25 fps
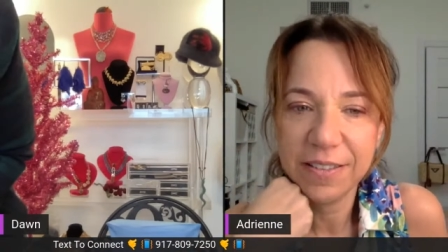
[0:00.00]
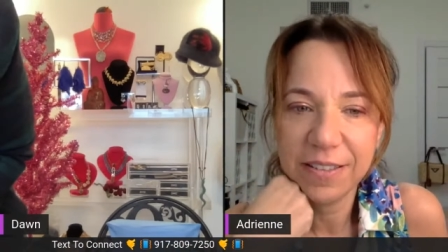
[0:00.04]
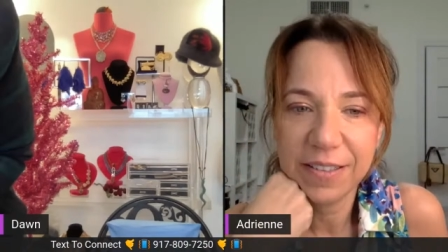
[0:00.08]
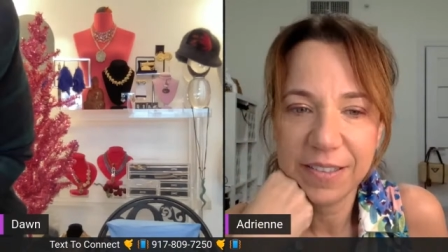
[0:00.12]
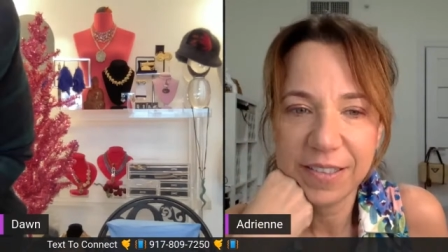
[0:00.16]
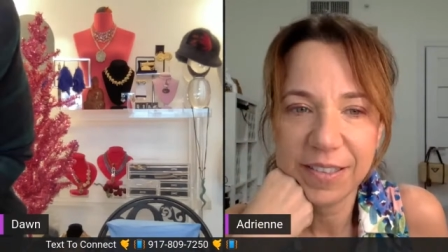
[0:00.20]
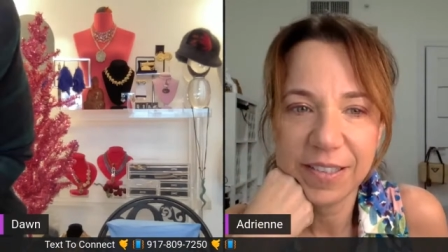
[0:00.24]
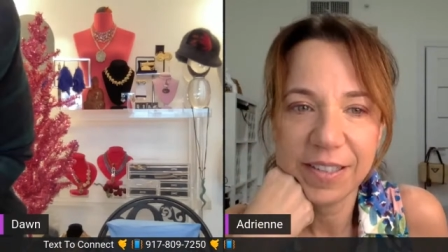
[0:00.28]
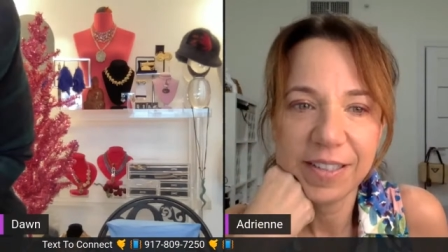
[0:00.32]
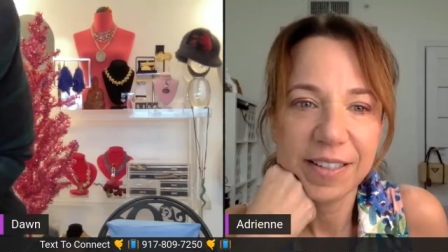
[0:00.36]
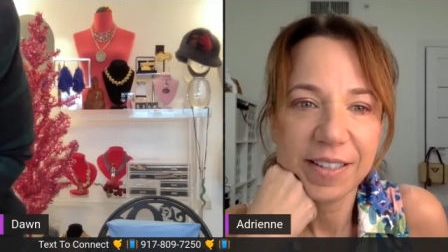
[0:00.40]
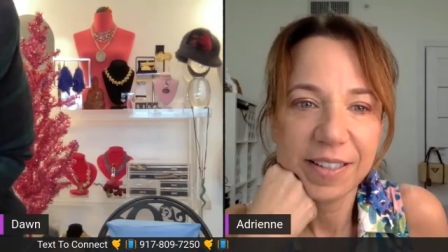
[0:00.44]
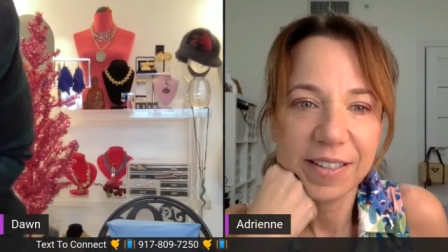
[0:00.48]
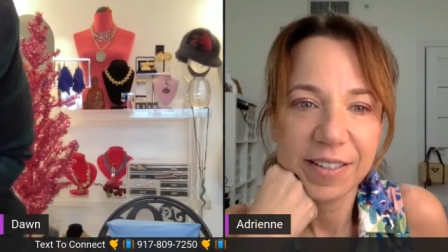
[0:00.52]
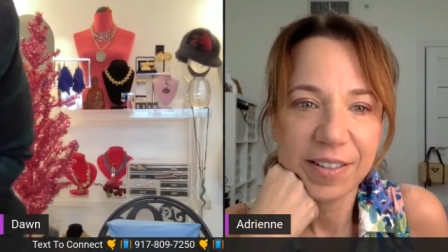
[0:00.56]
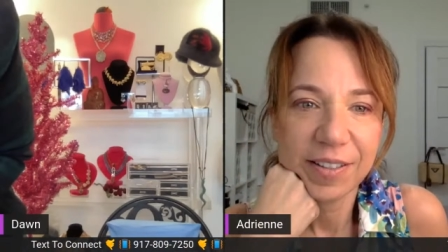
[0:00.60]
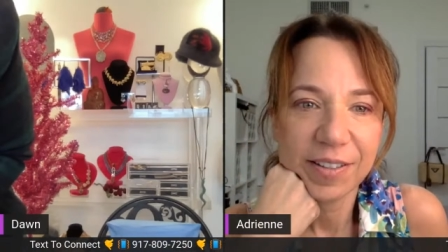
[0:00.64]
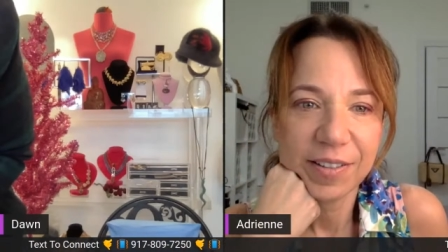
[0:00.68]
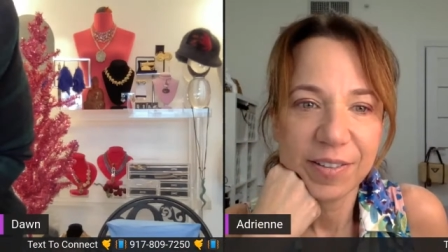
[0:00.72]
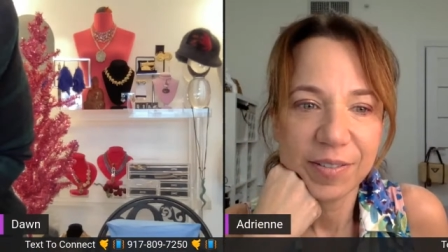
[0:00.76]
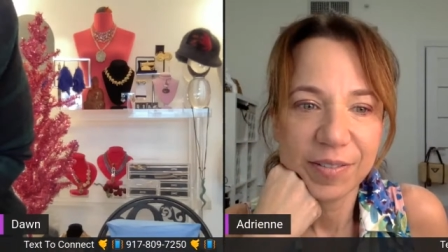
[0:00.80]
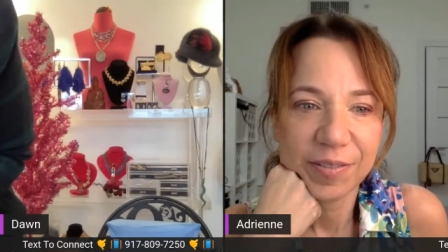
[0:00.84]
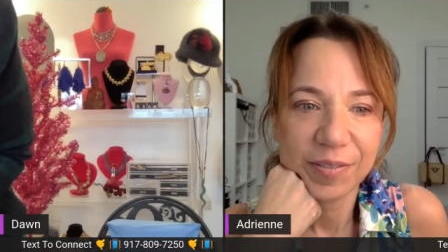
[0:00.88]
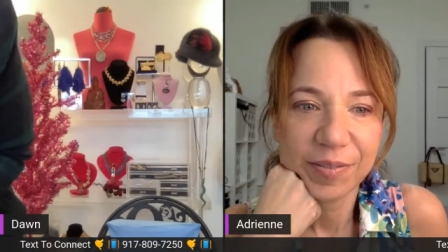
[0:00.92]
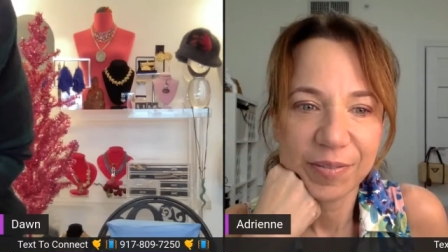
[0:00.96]

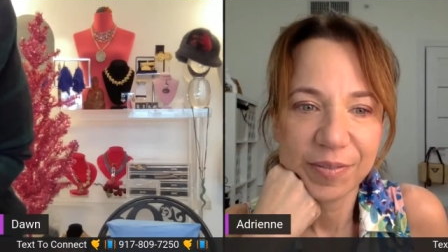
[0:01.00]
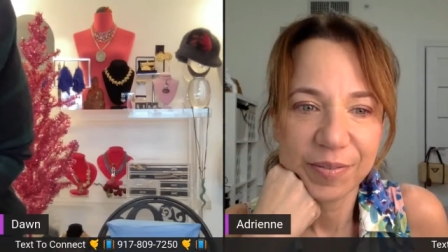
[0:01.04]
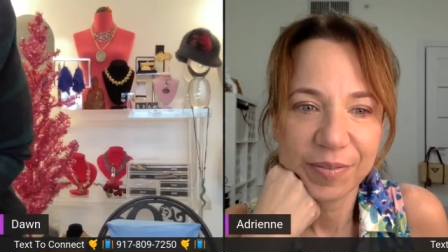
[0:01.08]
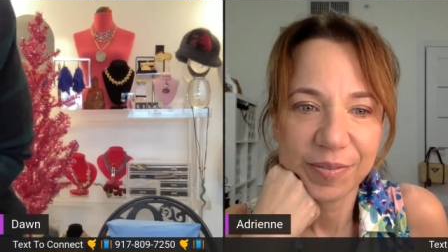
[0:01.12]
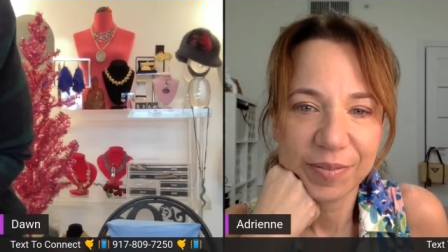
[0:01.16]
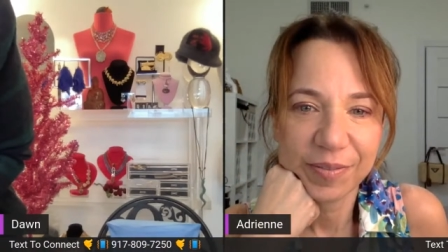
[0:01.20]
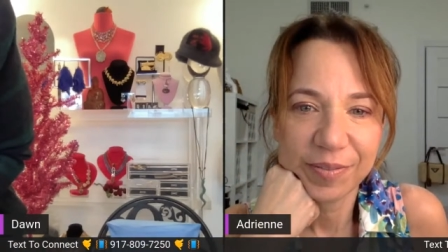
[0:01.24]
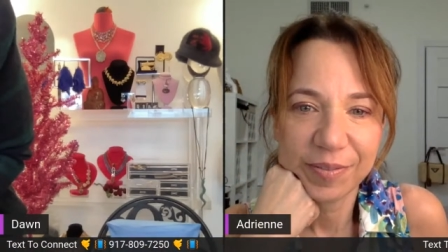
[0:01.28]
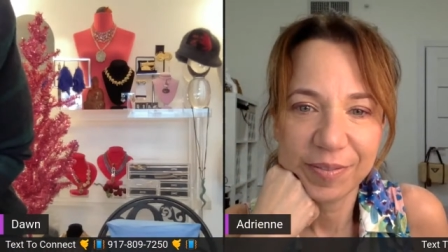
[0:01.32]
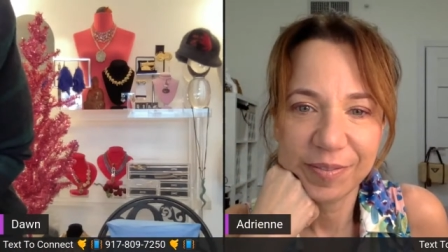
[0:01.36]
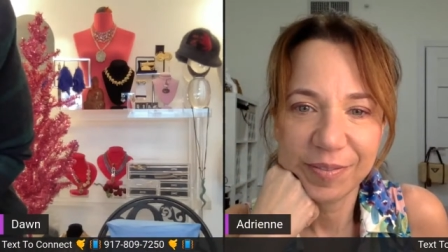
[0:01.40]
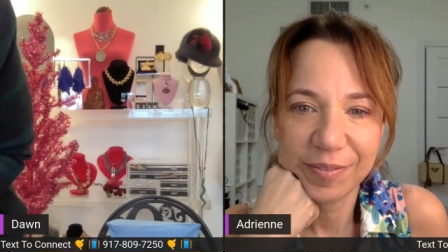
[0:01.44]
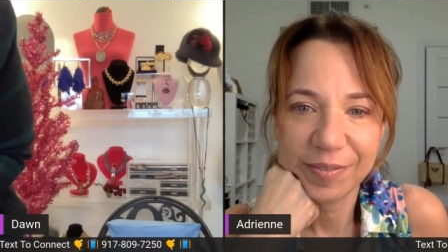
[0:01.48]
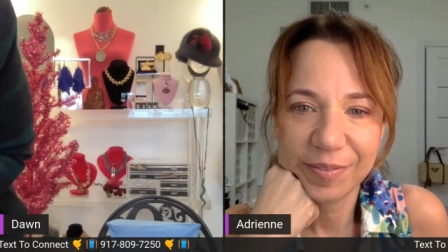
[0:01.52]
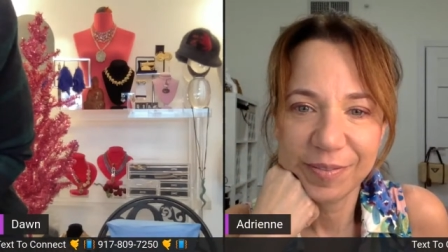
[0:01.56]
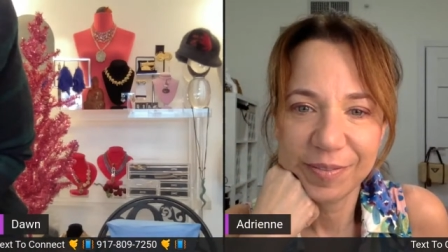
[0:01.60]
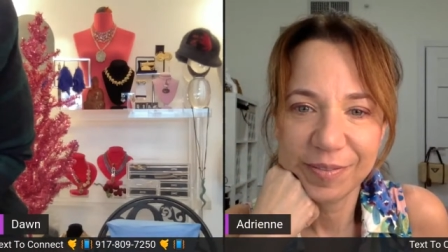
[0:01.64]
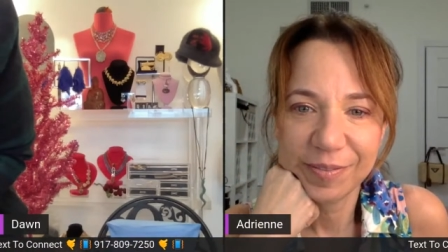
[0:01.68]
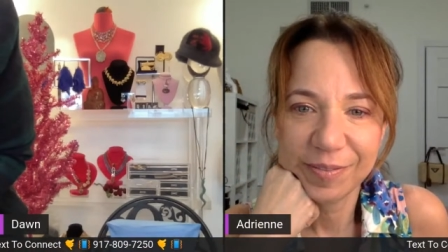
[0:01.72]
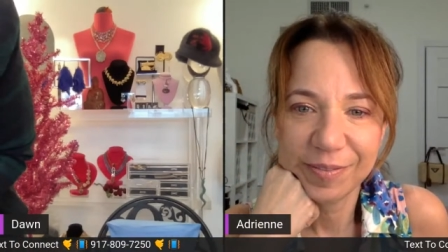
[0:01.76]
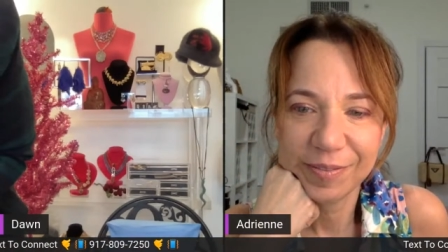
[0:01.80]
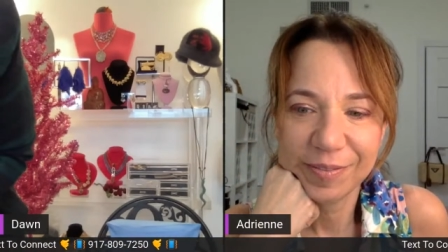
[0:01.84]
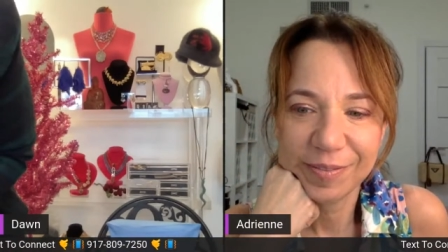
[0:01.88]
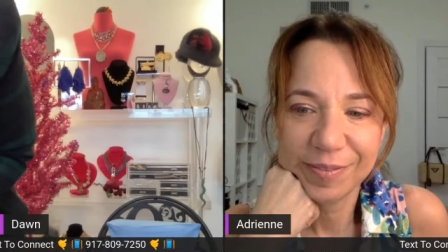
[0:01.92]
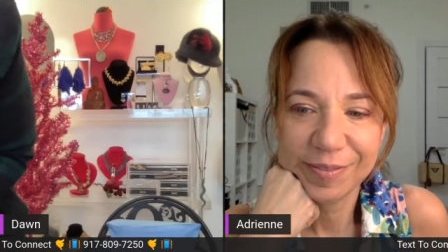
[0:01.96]
Ah,
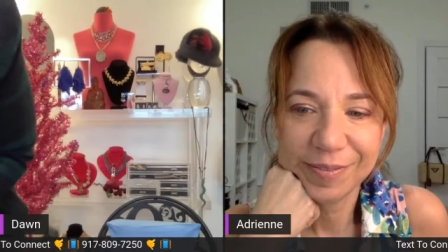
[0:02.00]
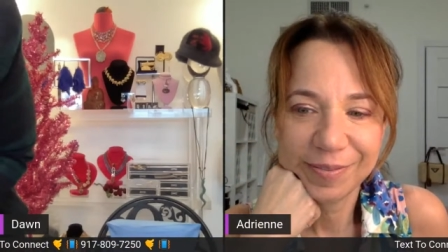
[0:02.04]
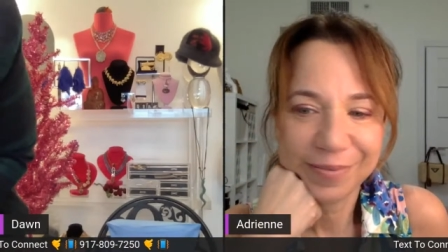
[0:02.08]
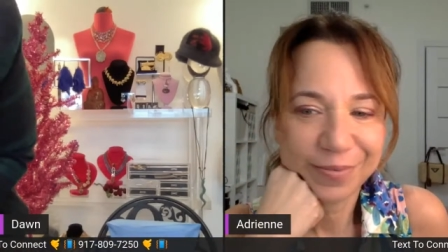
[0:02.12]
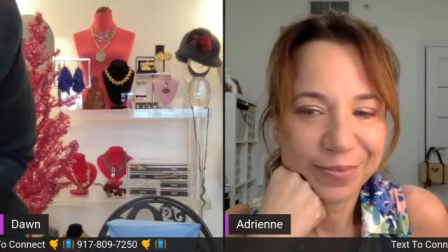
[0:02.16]
right.